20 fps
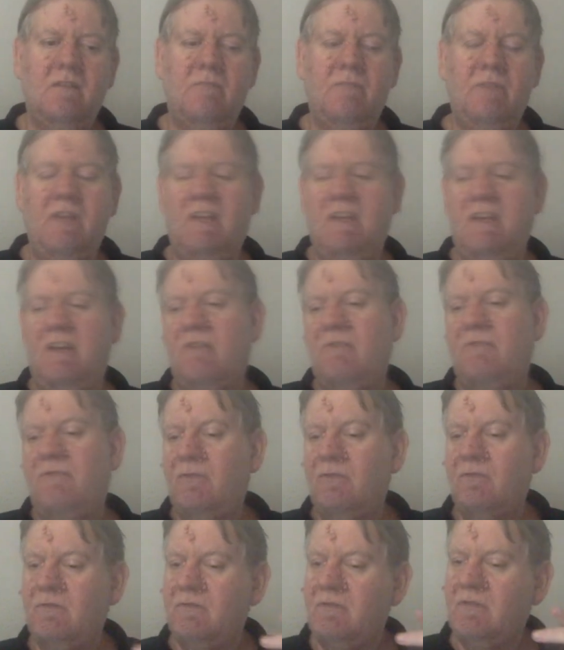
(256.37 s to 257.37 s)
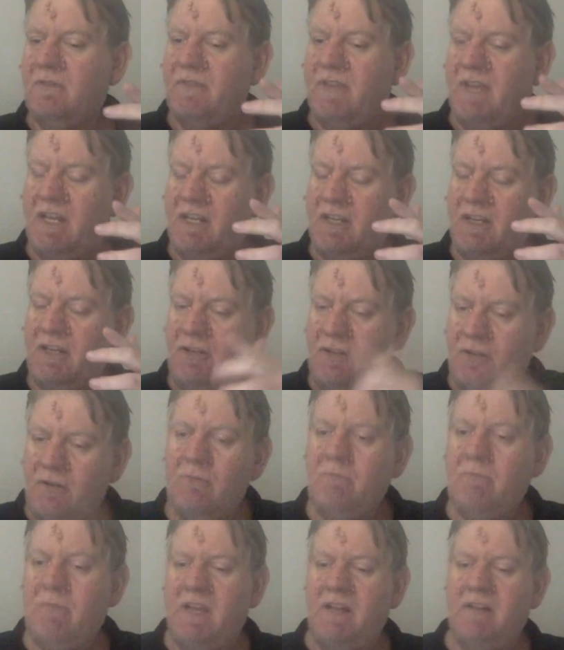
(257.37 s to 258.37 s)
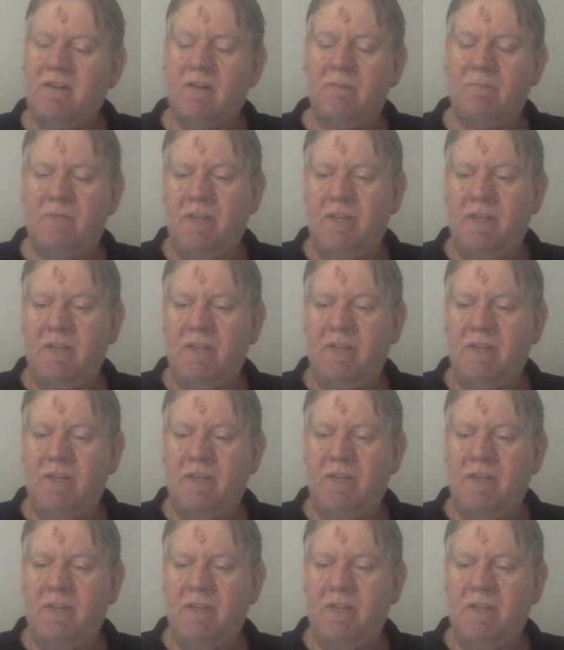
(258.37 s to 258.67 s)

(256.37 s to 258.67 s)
be careful that you may not